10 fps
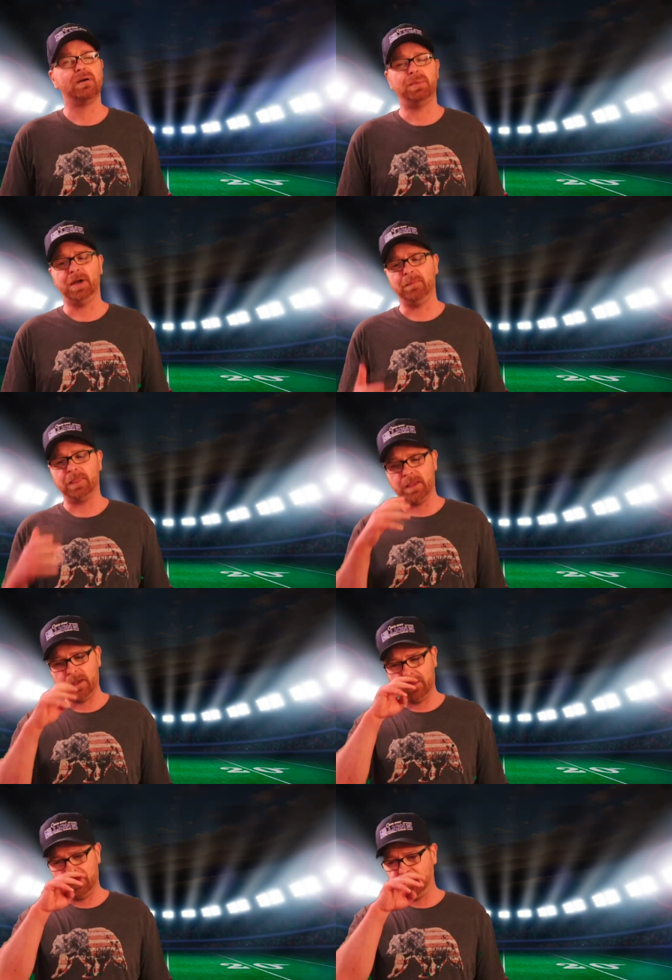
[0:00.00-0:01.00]
But
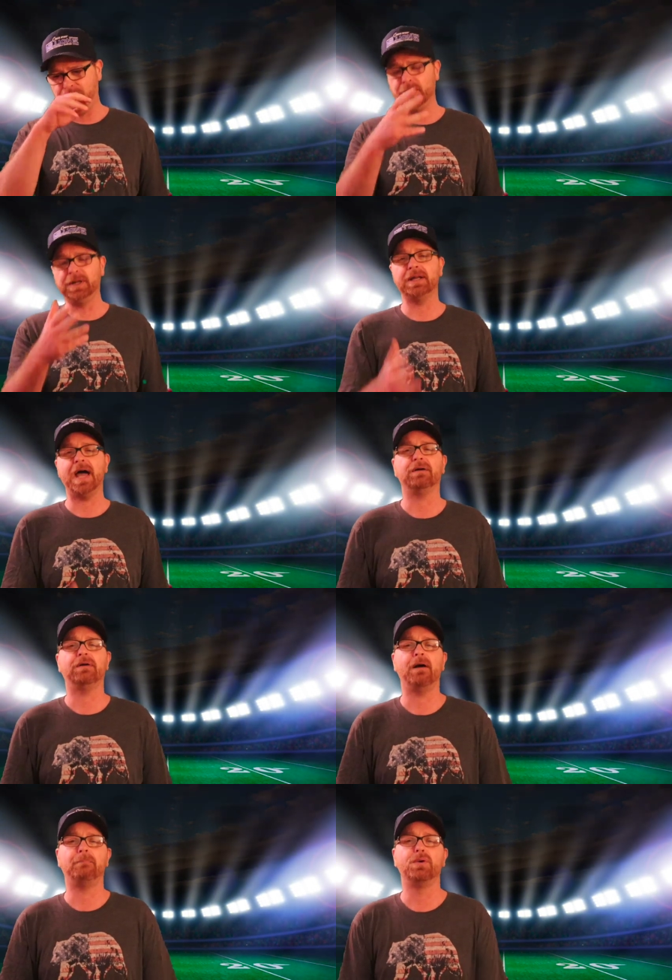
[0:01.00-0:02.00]
putting
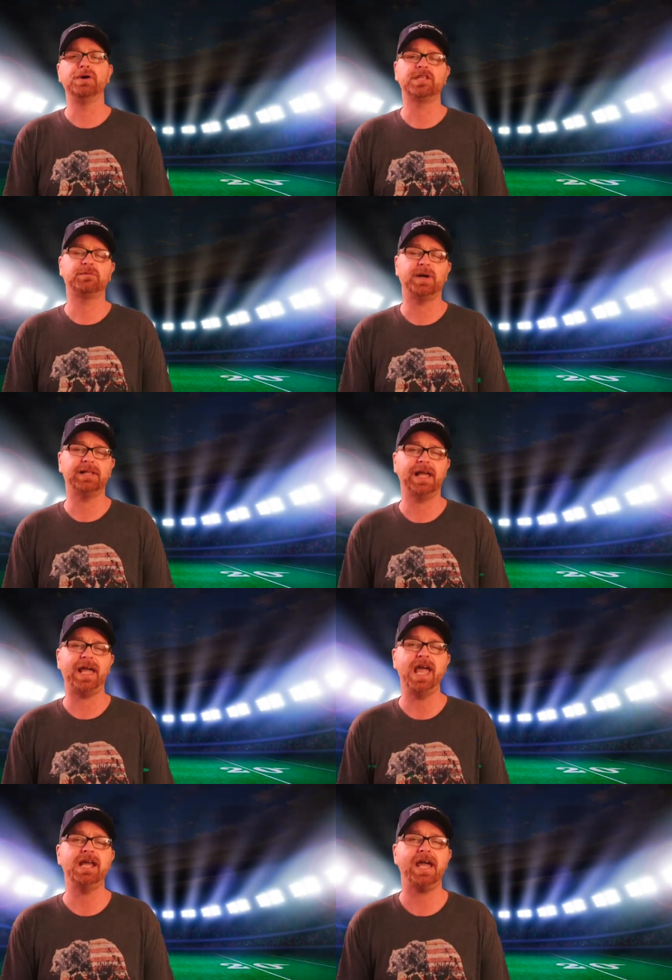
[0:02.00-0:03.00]
out a point spread like
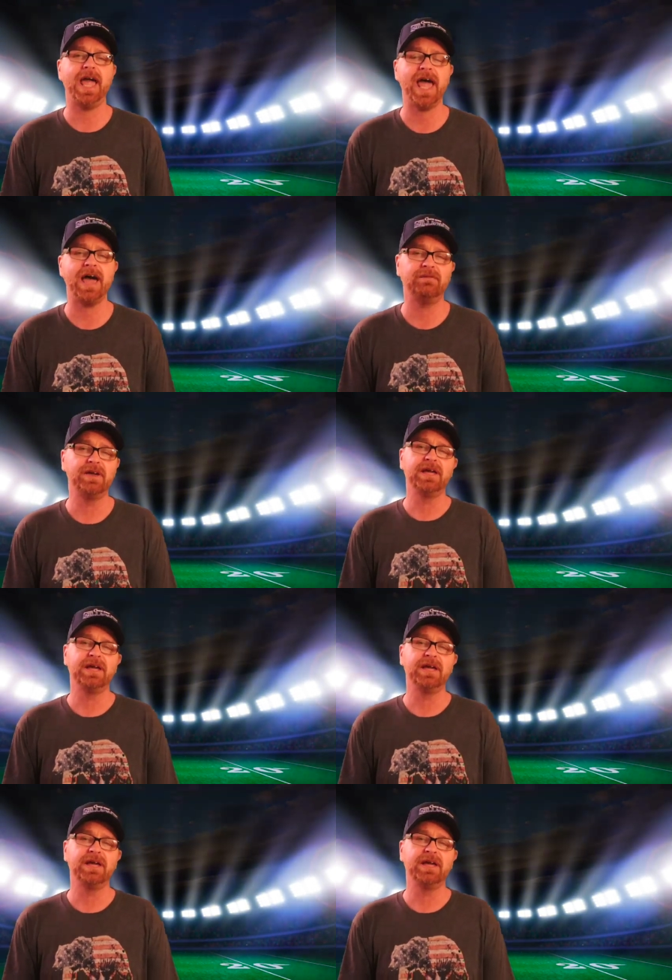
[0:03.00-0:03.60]
eight and a half